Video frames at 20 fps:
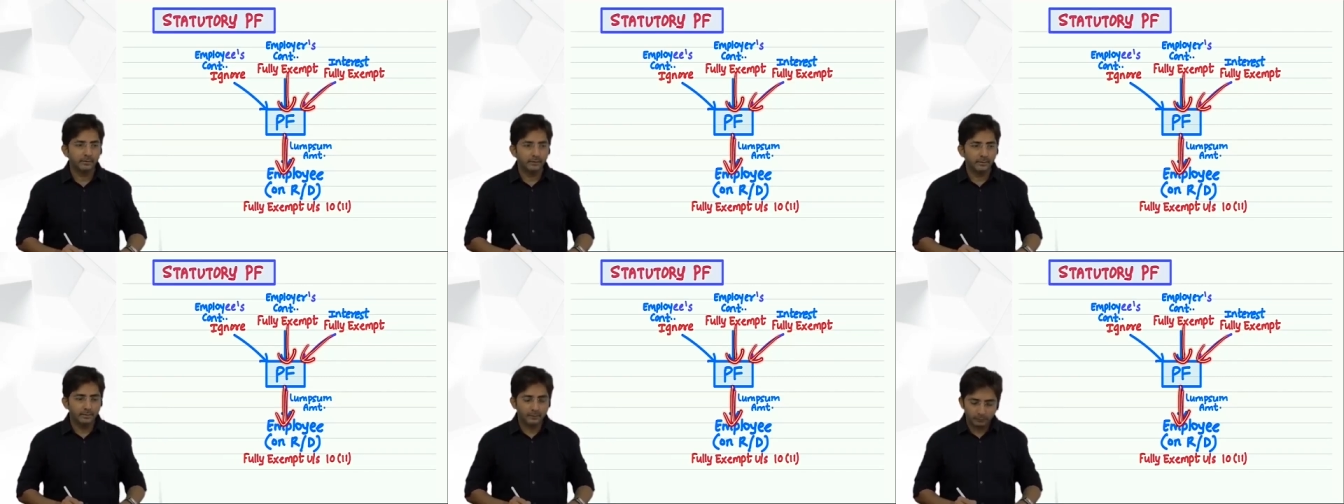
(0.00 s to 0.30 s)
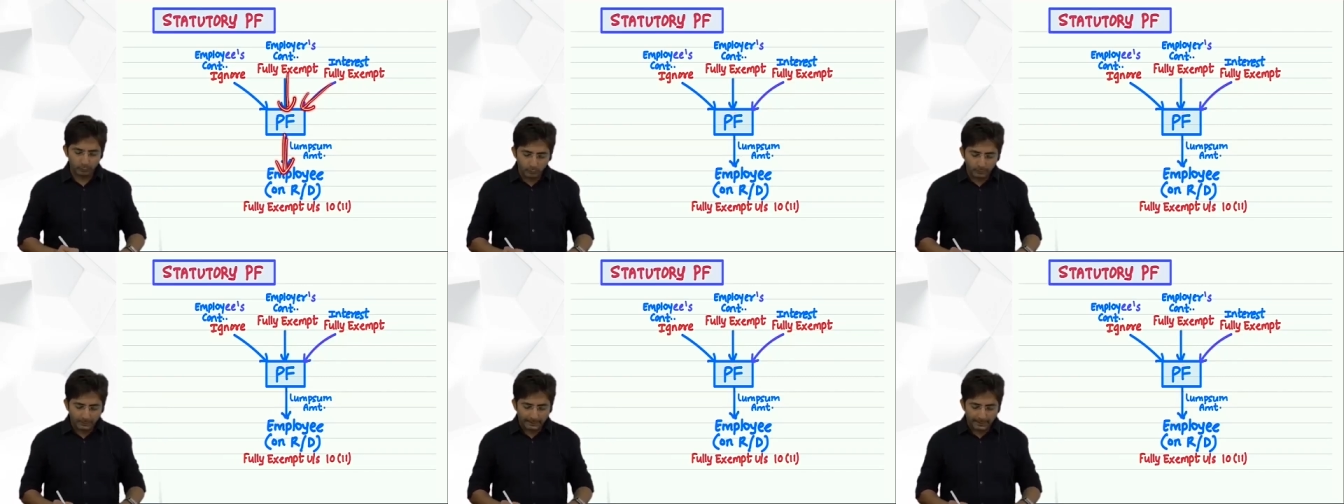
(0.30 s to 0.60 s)

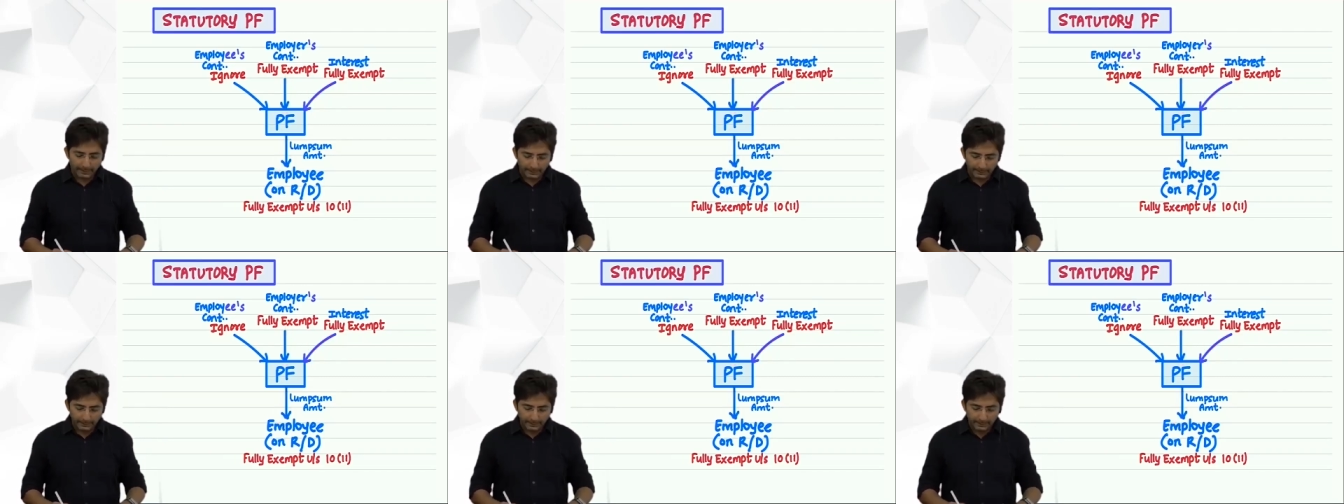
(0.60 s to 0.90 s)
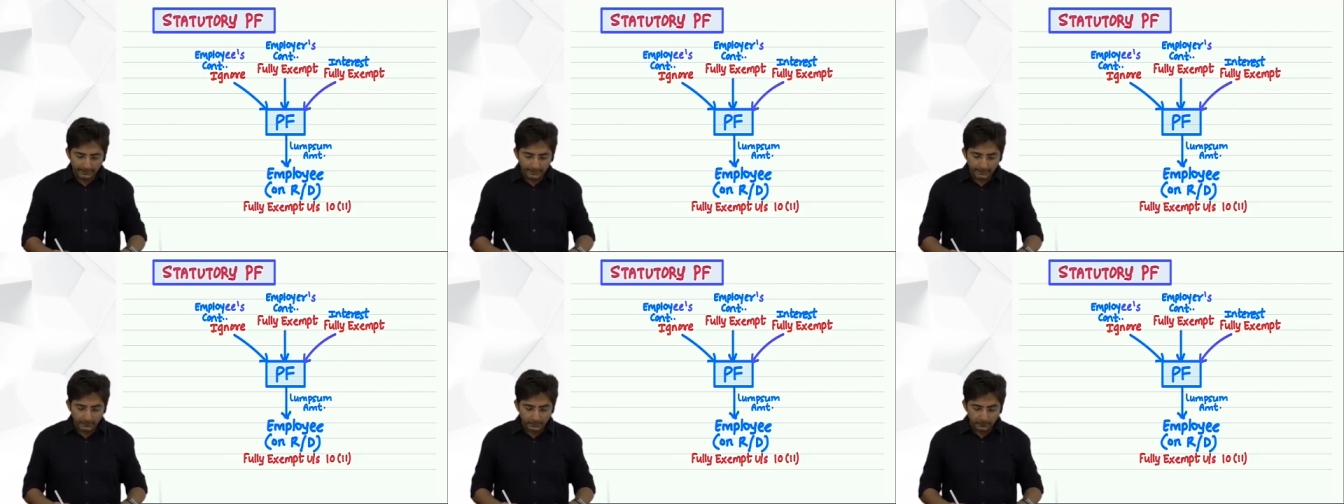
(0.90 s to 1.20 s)
So
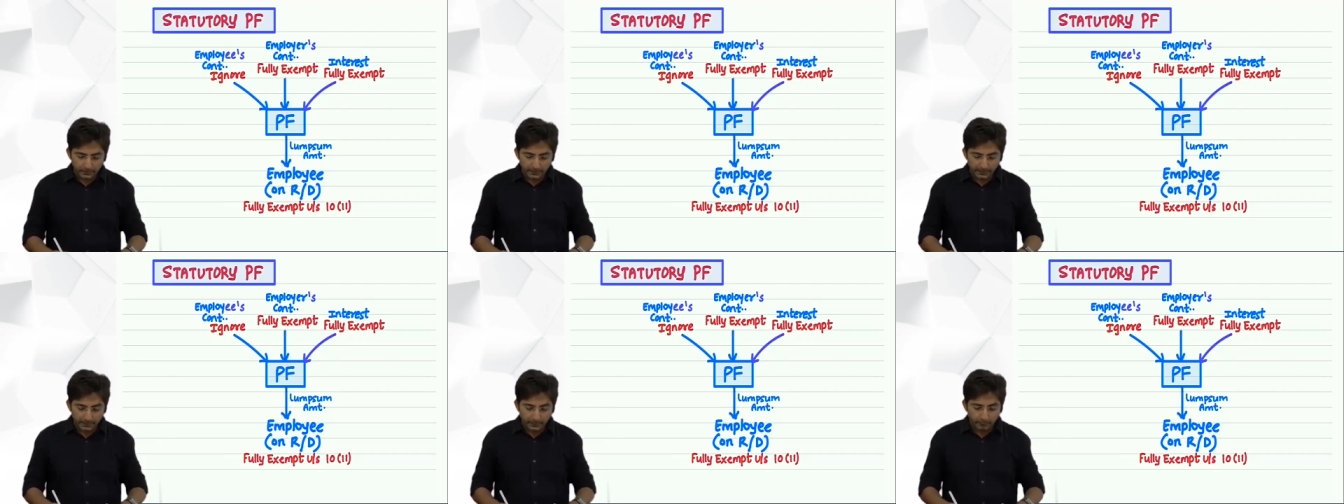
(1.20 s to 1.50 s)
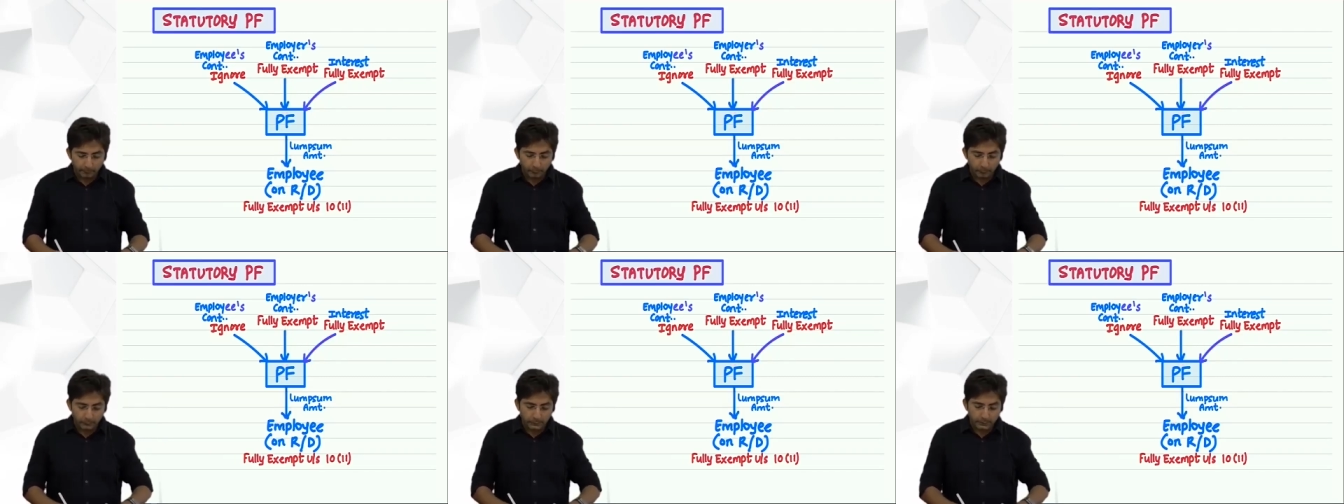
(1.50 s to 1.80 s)
technically
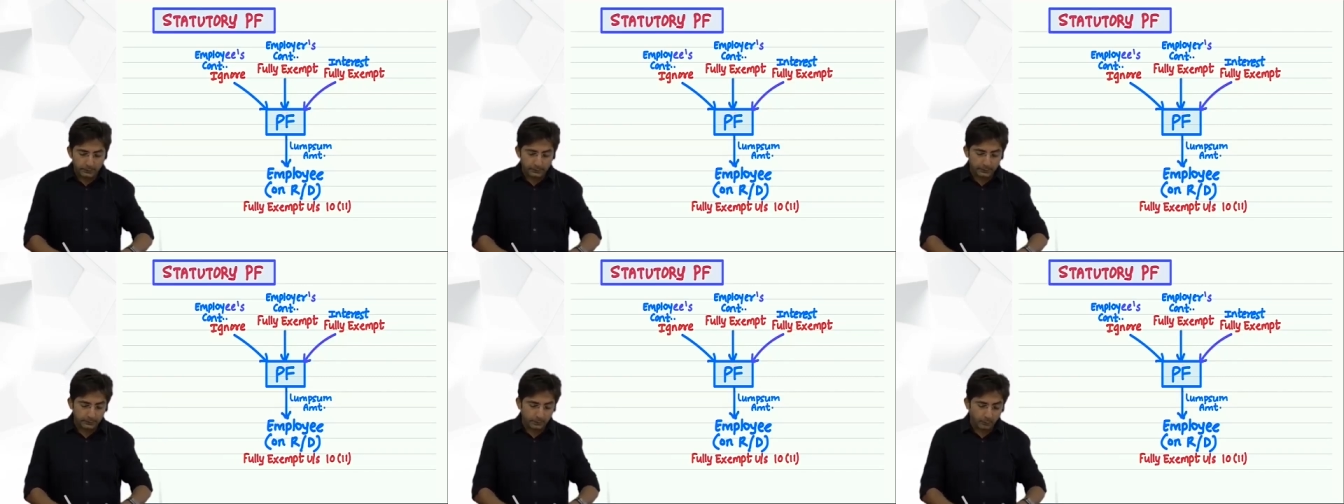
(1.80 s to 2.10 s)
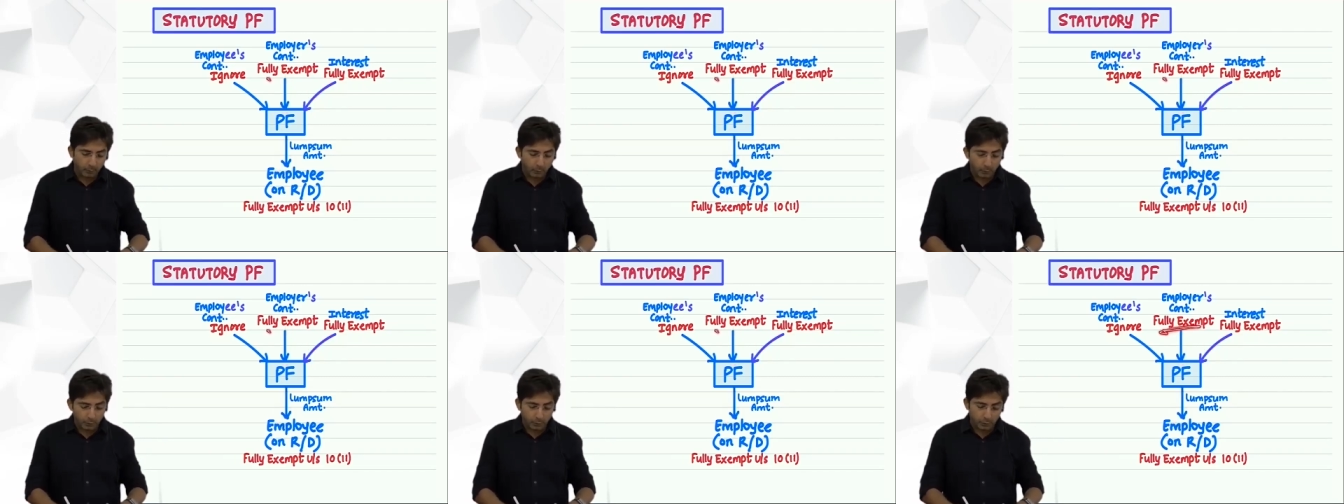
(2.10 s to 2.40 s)
speaking, if you say, sir,
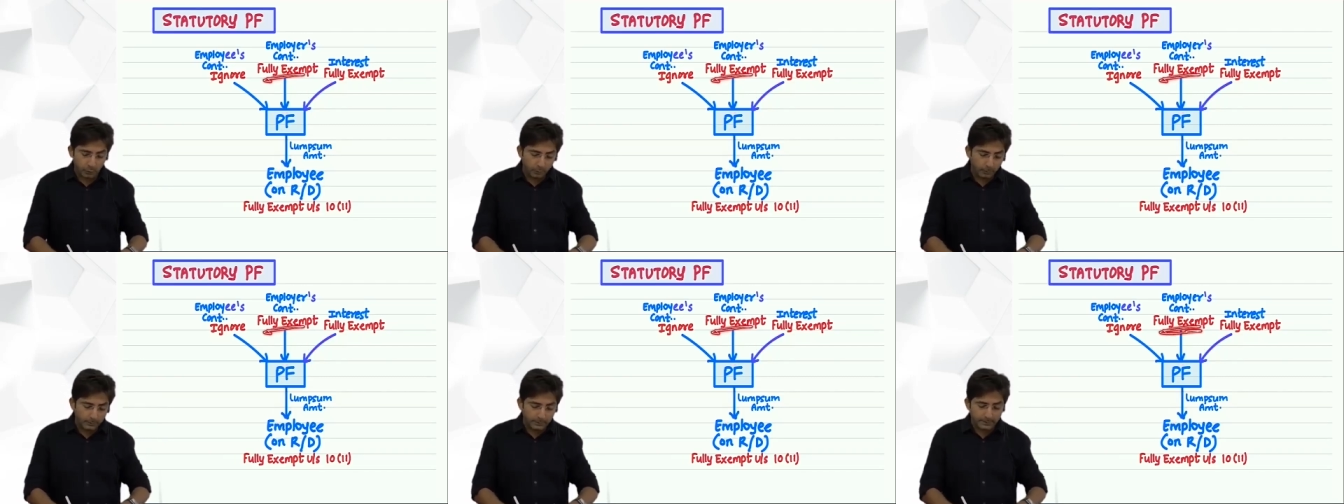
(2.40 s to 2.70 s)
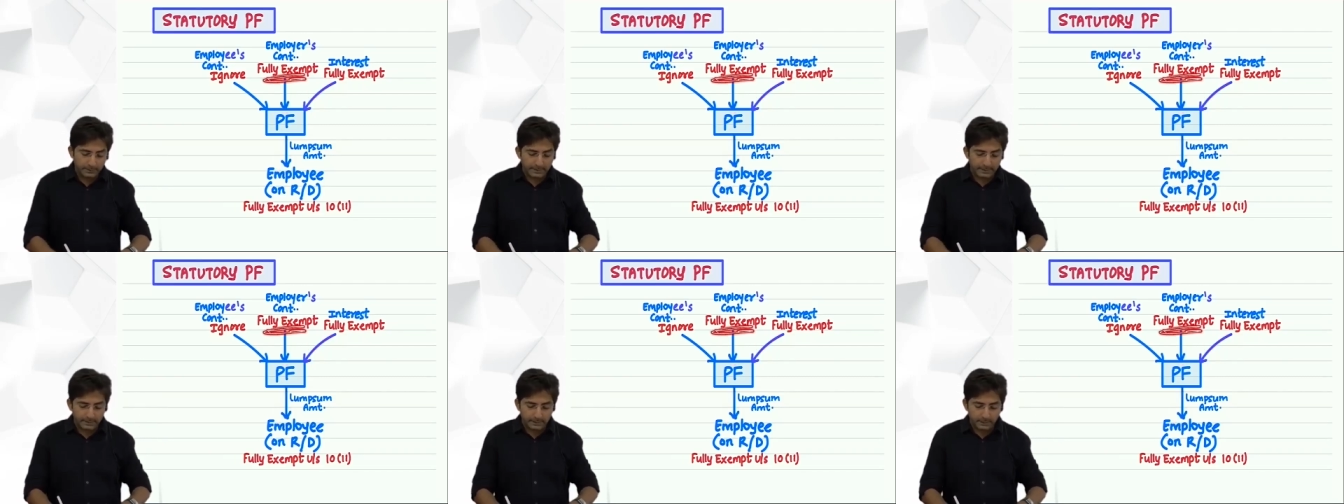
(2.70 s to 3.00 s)
what should be
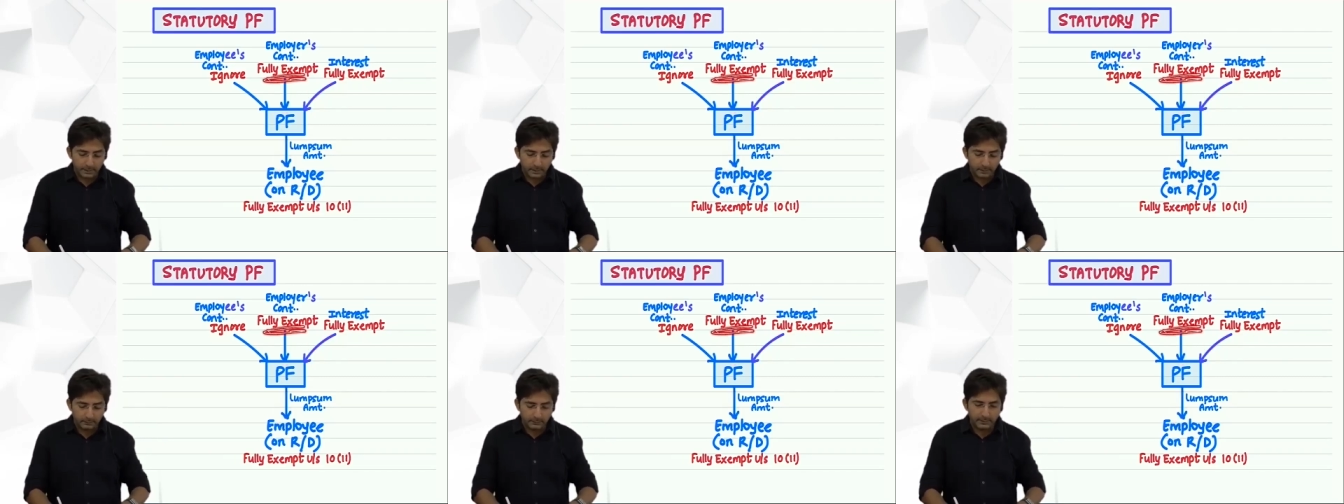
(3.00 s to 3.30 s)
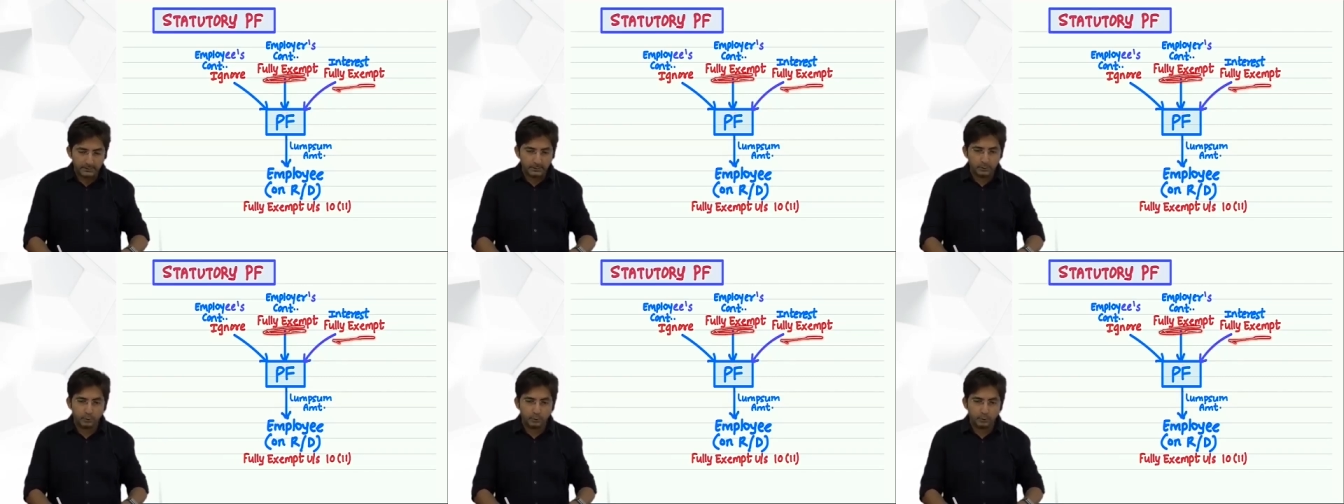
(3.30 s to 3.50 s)
the section of this?